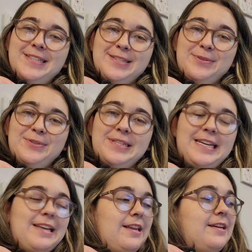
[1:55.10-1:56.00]
sold
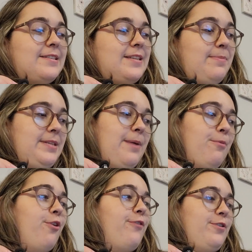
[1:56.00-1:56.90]
in
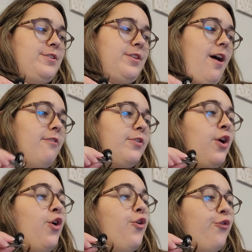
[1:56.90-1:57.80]
September first off.
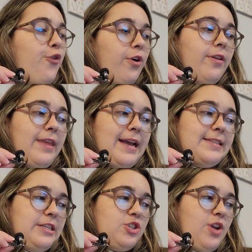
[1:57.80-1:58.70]
For the
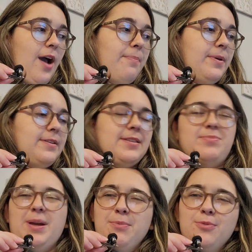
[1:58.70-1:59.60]
Etsy shop,
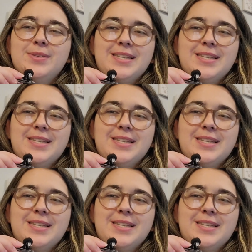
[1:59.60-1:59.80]
September was